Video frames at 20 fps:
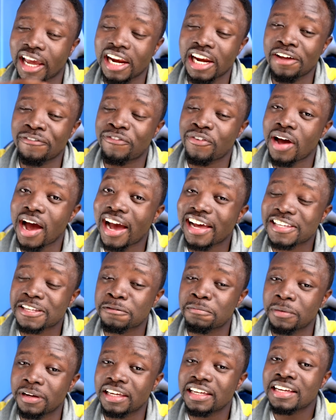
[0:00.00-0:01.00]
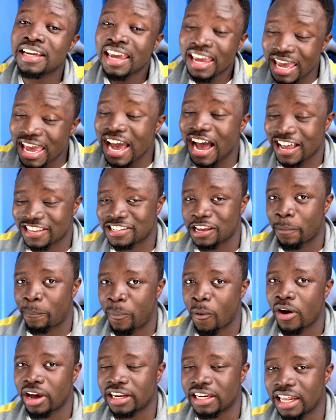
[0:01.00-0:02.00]
And if you ask me, he has a
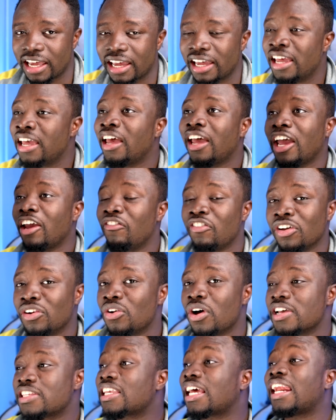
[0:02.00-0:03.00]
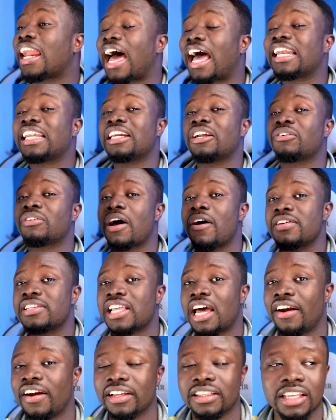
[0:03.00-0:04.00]
point there. Even though it's an Adenikra was
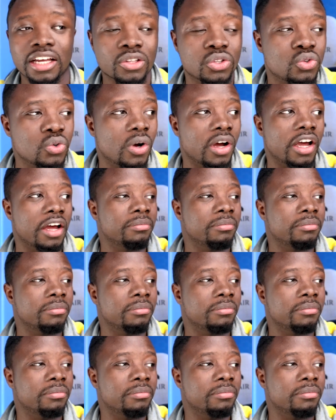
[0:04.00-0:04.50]
directed to